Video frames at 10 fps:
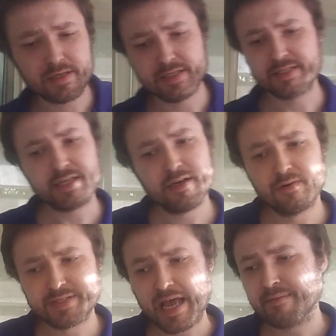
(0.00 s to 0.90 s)
casino
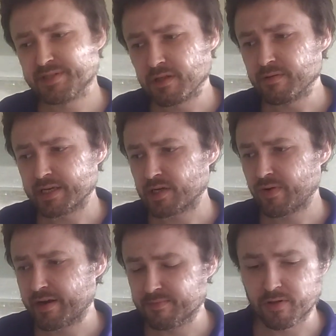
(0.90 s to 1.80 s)
is absolutely
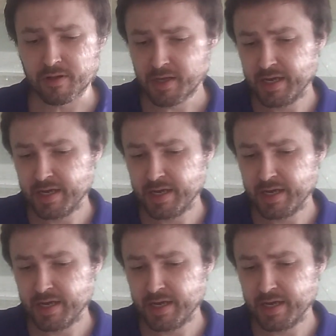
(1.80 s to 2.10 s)
incredible.